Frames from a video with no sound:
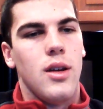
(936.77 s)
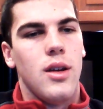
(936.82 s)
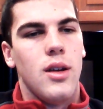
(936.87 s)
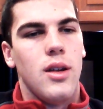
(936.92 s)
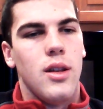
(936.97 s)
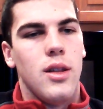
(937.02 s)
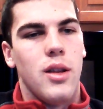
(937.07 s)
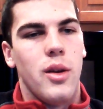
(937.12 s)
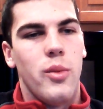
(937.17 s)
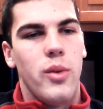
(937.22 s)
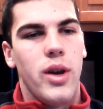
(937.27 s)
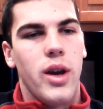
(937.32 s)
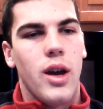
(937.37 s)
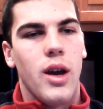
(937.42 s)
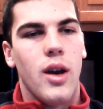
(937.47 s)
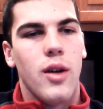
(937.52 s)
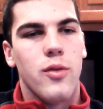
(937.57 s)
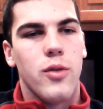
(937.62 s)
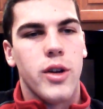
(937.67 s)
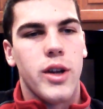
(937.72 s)
Then we
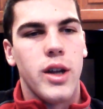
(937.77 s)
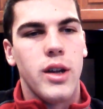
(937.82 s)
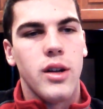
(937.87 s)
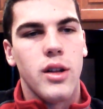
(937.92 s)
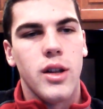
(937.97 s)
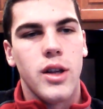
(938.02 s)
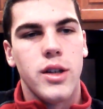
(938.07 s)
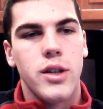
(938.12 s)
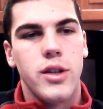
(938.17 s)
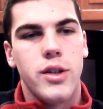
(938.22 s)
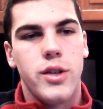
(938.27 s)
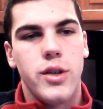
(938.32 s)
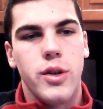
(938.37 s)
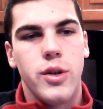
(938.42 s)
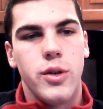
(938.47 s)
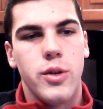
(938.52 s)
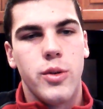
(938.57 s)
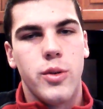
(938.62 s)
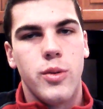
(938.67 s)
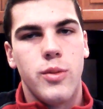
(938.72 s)
have Rekindling to
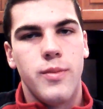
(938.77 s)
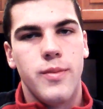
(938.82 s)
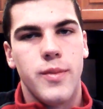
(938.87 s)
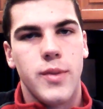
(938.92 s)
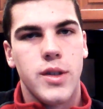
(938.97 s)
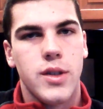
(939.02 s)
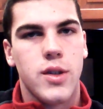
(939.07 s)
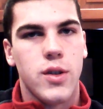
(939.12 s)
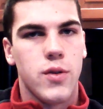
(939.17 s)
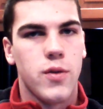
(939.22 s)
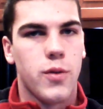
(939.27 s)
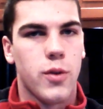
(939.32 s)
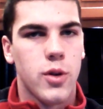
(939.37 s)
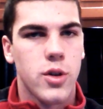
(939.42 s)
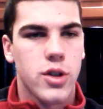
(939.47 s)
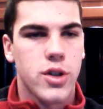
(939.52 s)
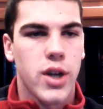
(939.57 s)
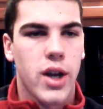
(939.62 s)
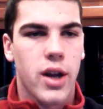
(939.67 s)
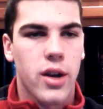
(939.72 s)
2. This is
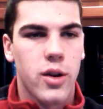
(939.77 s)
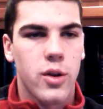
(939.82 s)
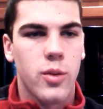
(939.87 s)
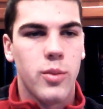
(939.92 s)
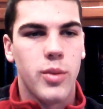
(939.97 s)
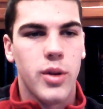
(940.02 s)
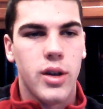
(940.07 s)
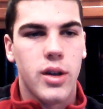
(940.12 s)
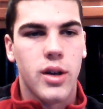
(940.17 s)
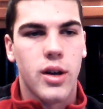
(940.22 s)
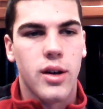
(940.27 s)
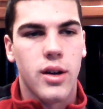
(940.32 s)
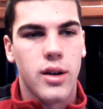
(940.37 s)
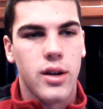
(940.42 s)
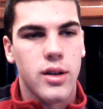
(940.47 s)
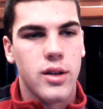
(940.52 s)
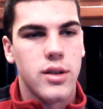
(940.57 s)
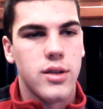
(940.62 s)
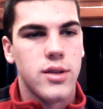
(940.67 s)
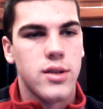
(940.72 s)
Foreshadow
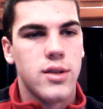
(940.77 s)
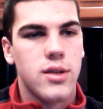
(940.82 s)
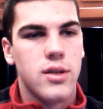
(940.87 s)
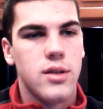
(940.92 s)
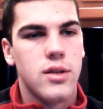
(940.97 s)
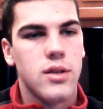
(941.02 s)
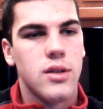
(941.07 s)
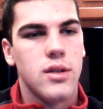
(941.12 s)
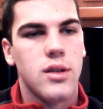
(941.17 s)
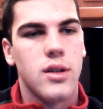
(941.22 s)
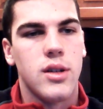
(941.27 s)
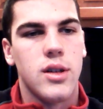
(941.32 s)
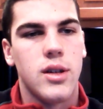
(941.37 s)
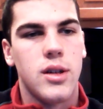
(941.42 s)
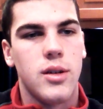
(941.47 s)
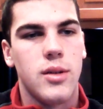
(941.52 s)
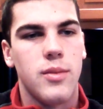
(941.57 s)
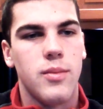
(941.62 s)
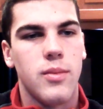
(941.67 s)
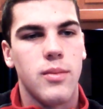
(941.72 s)
because
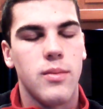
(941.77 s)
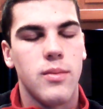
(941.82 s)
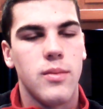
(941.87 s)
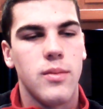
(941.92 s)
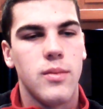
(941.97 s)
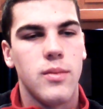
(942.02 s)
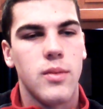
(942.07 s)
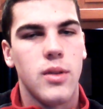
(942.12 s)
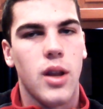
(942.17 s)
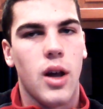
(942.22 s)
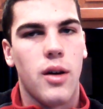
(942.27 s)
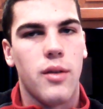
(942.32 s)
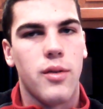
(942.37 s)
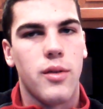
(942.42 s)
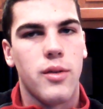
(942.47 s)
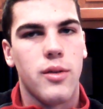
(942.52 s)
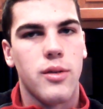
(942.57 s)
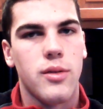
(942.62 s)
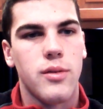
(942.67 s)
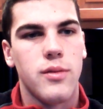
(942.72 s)

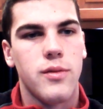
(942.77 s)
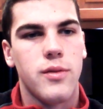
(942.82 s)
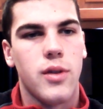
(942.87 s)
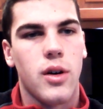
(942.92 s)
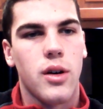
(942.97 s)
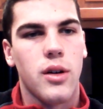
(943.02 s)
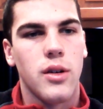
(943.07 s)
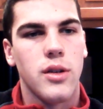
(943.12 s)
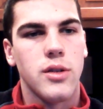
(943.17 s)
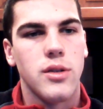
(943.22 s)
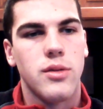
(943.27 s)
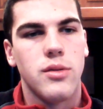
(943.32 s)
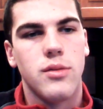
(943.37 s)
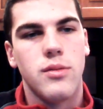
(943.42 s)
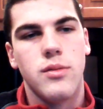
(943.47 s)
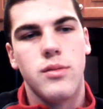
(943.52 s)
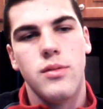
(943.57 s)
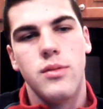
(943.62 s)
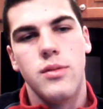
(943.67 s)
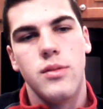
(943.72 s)
Laval Vol,
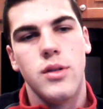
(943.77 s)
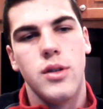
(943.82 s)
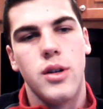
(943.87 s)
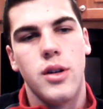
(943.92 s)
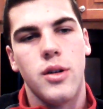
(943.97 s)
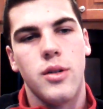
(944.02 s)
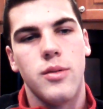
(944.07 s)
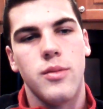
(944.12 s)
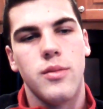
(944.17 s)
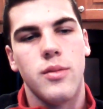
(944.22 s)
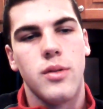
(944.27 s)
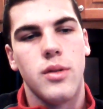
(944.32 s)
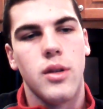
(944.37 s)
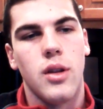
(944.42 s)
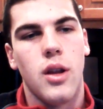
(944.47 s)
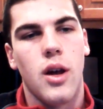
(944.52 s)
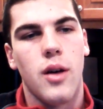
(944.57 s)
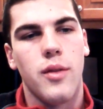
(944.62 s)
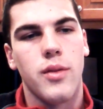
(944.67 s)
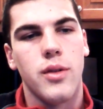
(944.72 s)

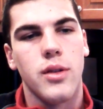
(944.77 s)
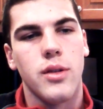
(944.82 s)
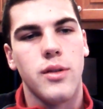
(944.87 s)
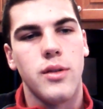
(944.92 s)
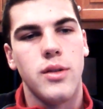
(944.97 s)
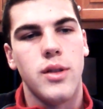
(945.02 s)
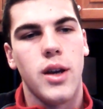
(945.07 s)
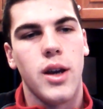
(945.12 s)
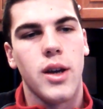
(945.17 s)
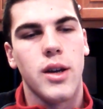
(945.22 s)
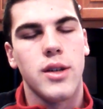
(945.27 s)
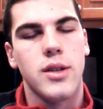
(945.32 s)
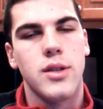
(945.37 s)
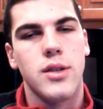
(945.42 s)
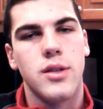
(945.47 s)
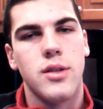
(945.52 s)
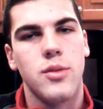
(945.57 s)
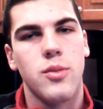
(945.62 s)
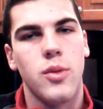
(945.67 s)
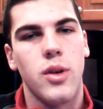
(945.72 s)
Laval
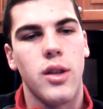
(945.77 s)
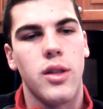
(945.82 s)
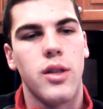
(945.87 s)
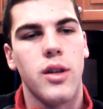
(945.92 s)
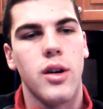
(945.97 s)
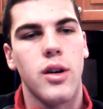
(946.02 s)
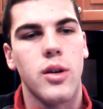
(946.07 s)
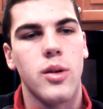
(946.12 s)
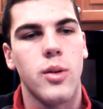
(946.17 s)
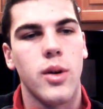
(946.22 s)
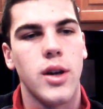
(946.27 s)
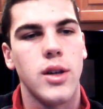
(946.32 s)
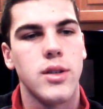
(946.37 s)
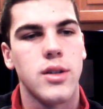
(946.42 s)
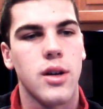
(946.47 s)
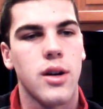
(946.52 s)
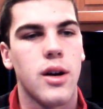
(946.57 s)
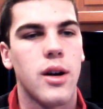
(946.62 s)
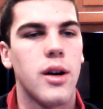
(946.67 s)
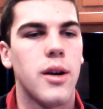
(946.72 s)
decks with
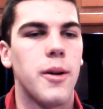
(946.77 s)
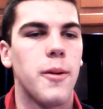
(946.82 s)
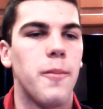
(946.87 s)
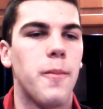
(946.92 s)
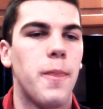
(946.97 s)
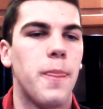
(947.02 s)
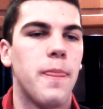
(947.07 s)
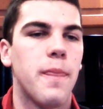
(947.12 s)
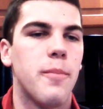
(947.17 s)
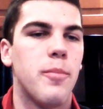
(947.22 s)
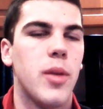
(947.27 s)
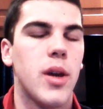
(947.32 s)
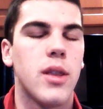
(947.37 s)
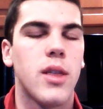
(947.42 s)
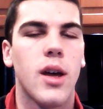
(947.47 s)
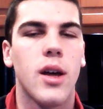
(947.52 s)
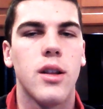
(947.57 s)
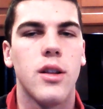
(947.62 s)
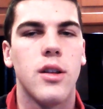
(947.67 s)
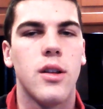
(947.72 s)
Quasar make
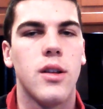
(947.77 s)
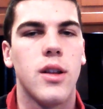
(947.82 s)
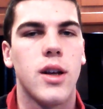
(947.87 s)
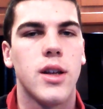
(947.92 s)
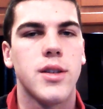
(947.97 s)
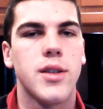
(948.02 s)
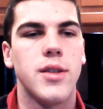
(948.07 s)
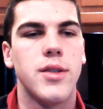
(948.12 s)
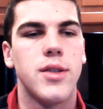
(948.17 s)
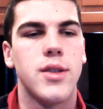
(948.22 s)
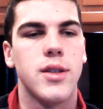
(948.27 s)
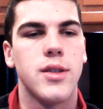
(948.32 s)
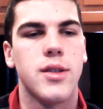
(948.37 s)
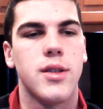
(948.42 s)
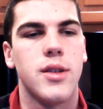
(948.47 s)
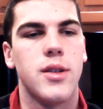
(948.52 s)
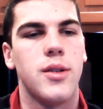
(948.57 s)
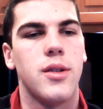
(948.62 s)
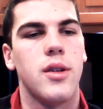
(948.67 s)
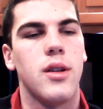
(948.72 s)
that a little less
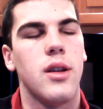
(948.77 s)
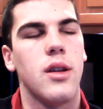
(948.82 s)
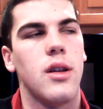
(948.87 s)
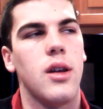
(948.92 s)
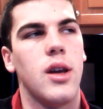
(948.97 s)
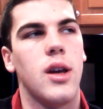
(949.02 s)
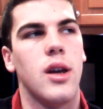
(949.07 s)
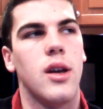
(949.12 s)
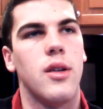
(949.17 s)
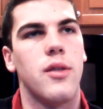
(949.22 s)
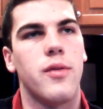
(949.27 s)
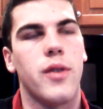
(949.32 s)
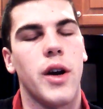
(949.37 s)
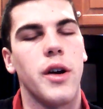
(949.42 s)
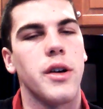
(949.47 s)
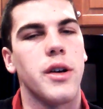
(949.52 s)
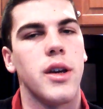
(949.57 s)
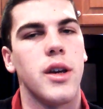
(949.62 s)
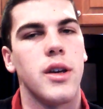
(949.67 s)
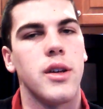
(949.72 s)
consistent, and Fire
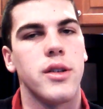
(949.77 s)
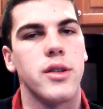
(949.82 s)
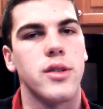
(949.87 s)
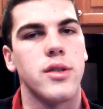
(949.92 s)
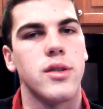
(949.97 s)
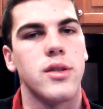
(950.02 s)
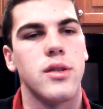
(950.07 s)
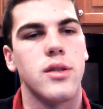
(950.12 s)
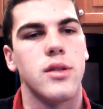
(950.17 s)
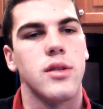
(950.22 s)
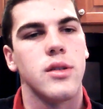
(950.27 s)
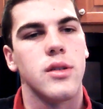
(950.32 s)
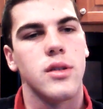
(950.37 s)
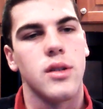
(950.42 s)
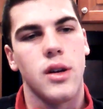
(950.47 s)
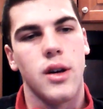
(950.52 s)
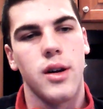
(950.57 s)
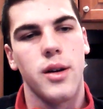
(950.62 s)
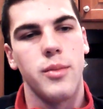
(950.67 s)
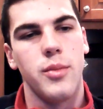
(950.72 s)
Kings
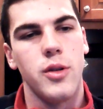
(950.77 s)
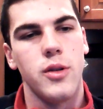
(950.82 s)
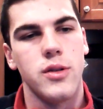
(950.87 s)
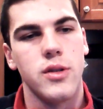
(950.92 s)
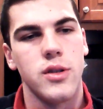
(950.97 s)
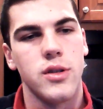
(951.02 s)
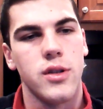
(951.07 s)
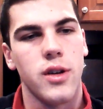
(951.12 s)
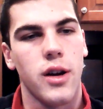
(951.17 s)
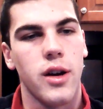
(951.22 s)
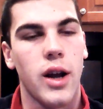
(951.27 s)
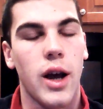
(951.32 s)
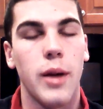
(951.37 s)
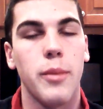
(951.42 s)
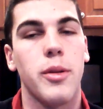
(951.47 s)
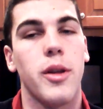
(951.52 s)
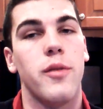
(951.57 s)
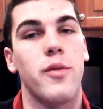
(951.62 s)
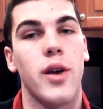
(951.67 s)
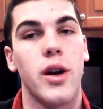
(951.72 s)
abuse this card. I play
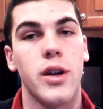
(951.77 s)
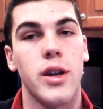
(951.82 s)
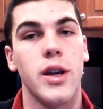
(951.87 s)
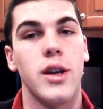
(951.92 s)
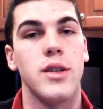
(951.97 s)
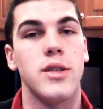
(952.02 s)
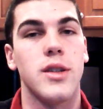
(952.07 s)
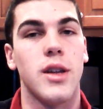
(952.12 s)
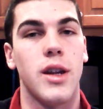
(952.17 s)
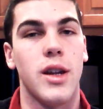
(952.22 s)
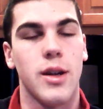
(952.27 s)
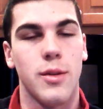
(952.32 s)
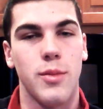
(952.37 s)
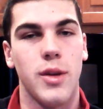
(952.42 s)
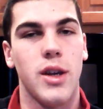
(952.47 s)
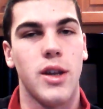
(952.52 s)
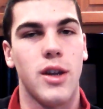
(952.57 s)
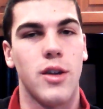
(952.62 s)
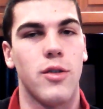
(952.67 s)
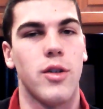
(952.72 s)
Fire Kings and I'm
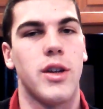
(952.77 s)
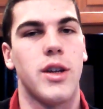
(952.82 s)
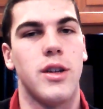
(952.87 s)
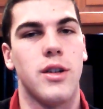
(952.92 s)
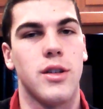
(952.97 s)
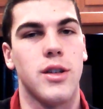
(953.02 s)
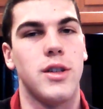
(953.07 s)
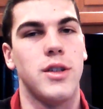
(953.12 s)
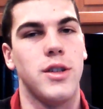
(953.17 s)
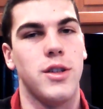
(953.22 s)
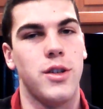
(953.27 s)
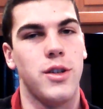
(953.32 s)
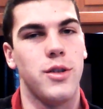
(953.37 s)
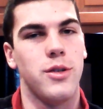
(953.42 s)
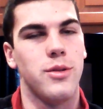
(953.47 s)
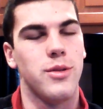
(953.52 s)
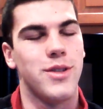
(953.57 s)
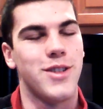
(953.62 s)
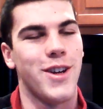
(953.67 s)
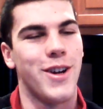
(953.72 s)
hitting Rekindling to 2.
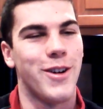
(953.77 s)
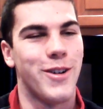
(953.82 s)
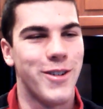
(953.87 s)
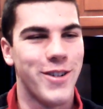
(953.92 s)
So